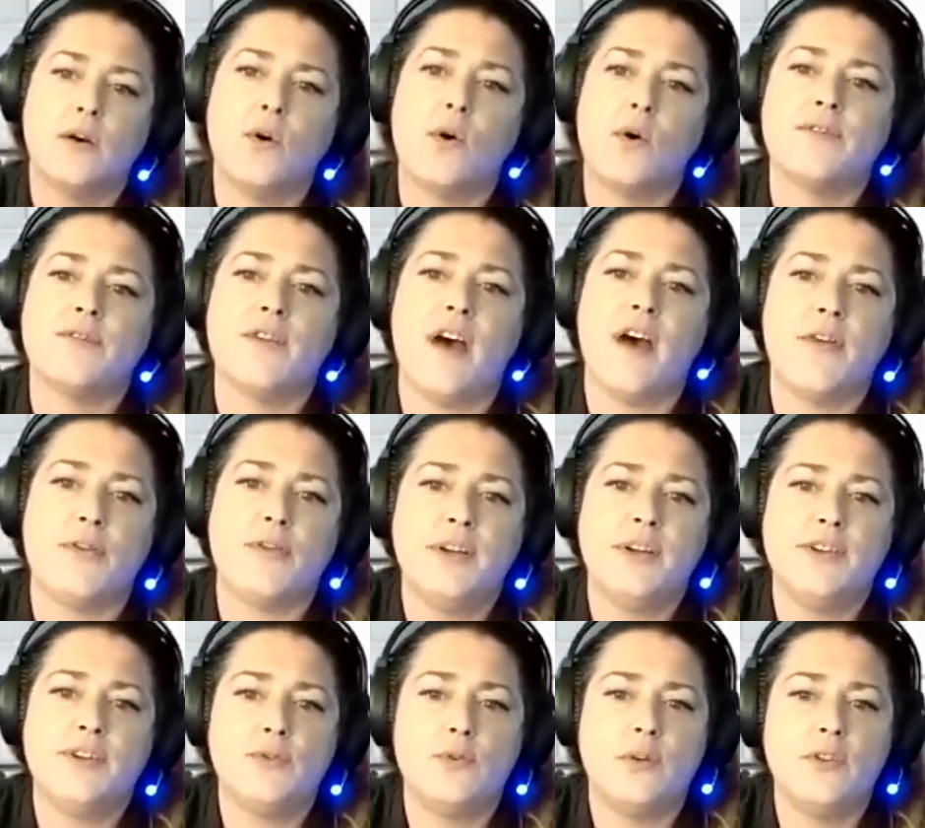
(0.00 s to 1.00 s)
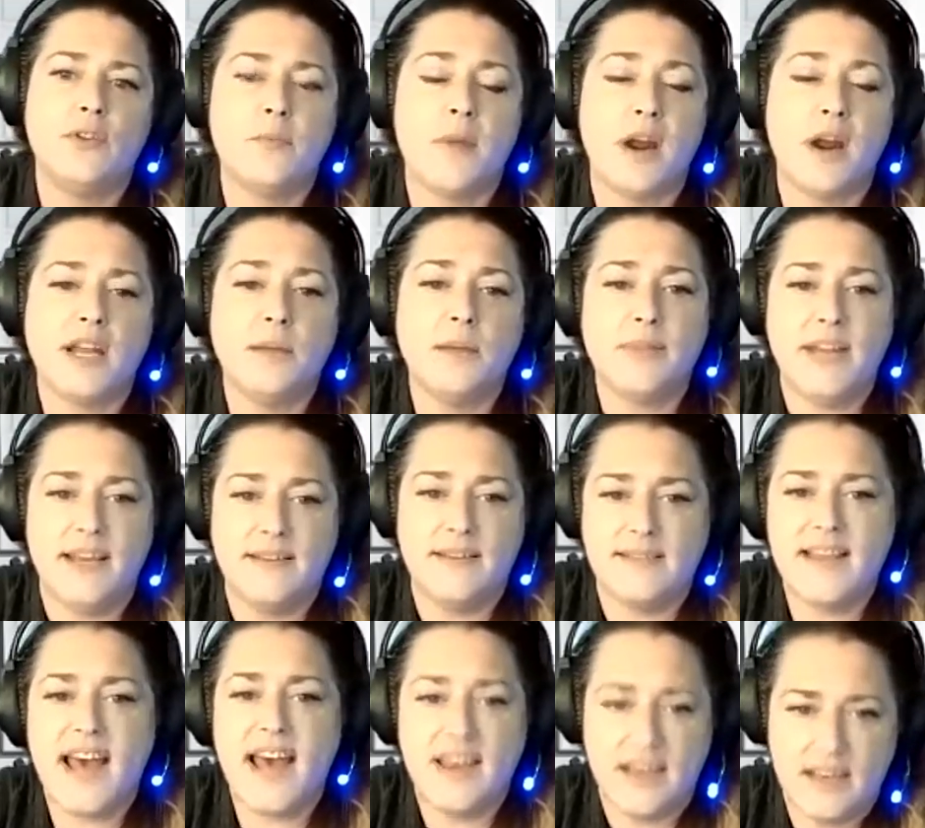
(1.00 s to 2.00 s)
course authoring tool in the
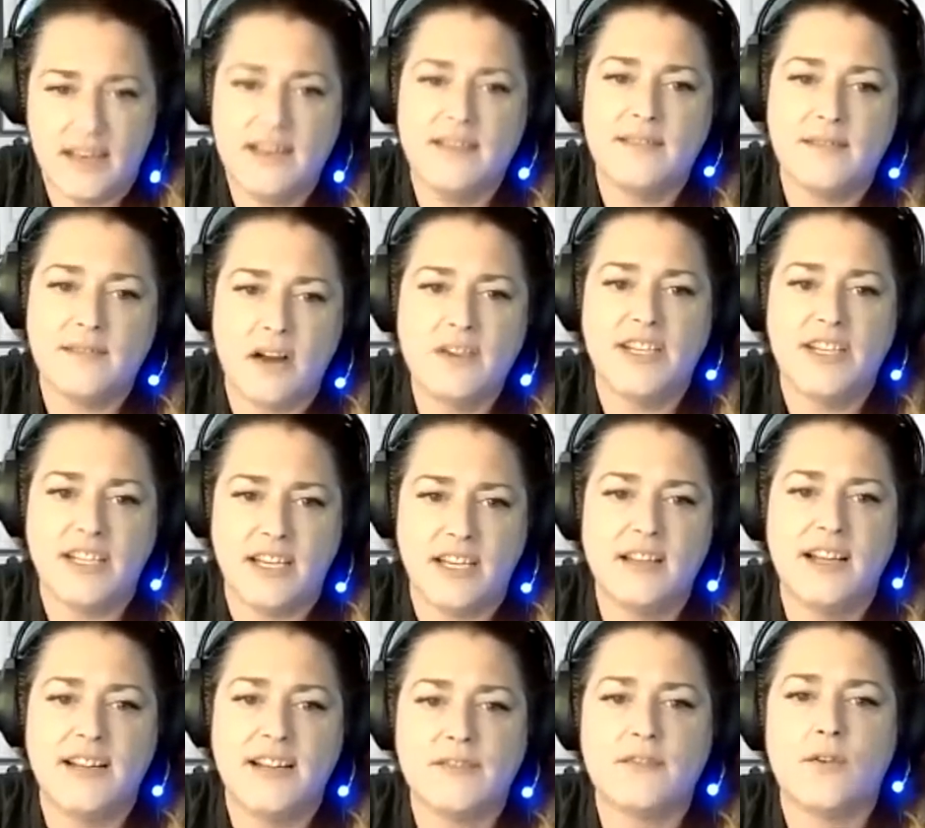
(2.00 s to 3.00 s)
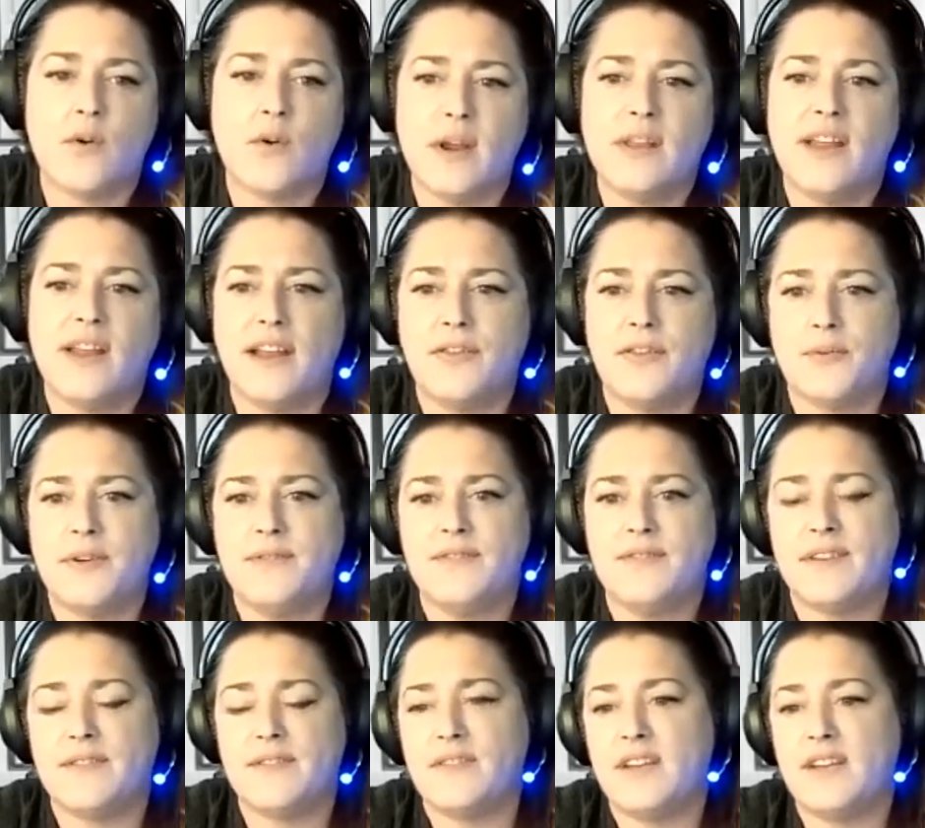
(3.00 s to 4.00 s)
marketplace, that is Articulate Storyline
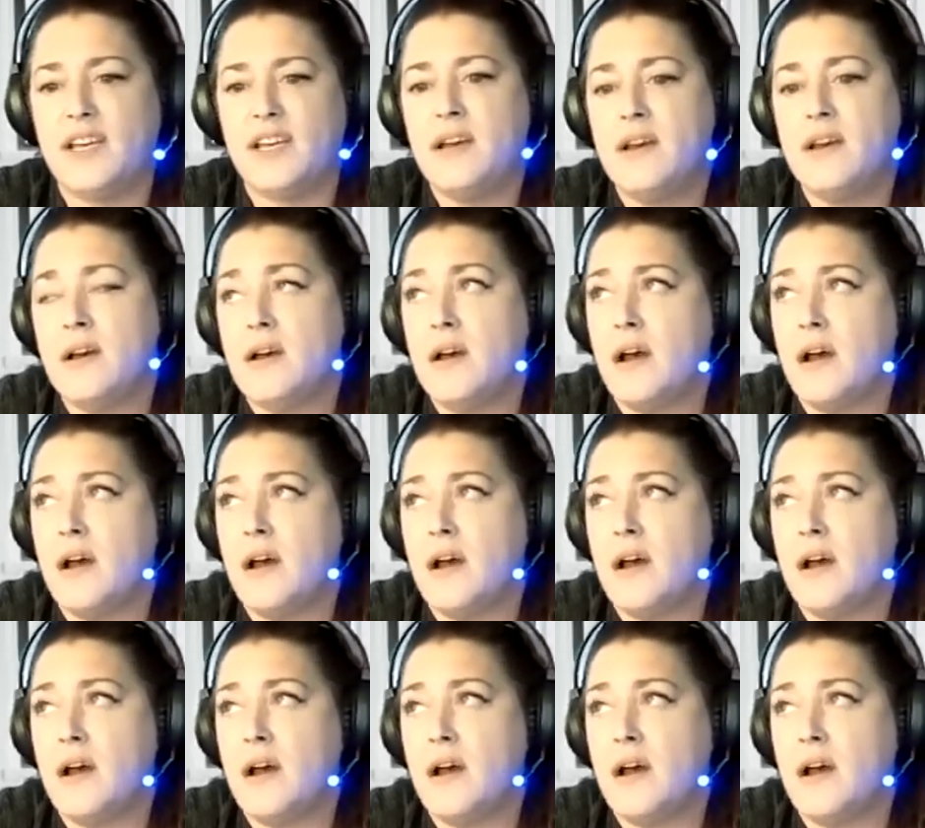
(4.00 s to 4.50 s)
360.